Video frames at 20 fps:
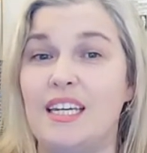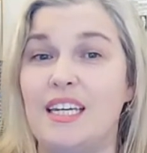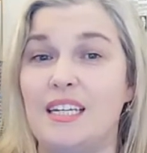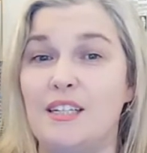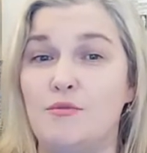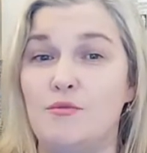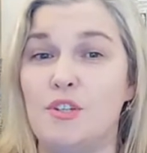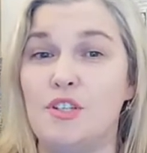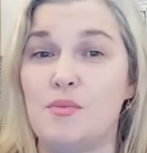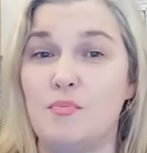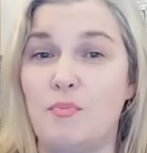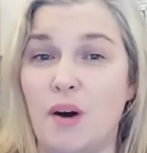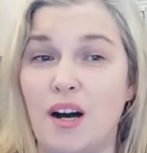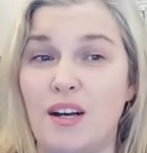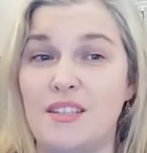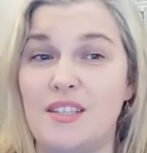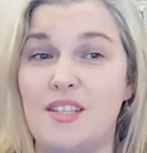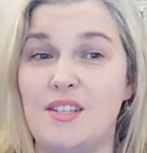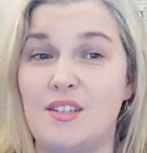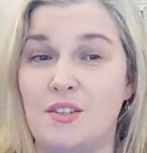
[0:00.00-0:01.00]
in
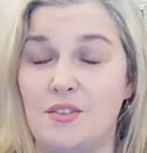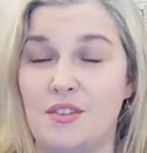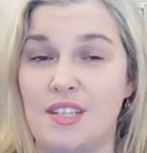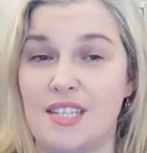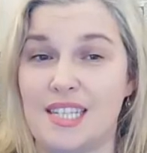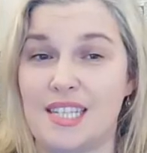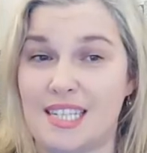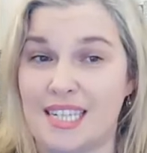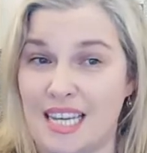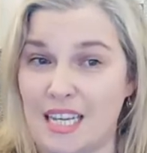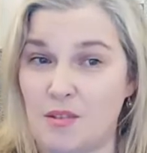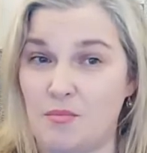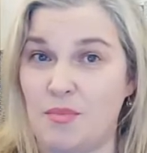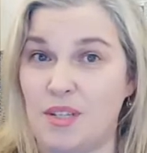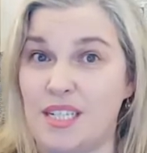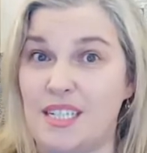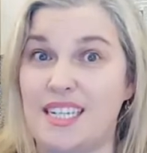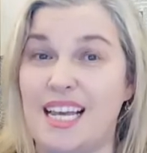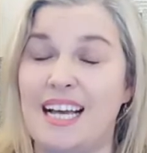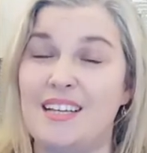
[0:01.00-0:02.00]
response to the statement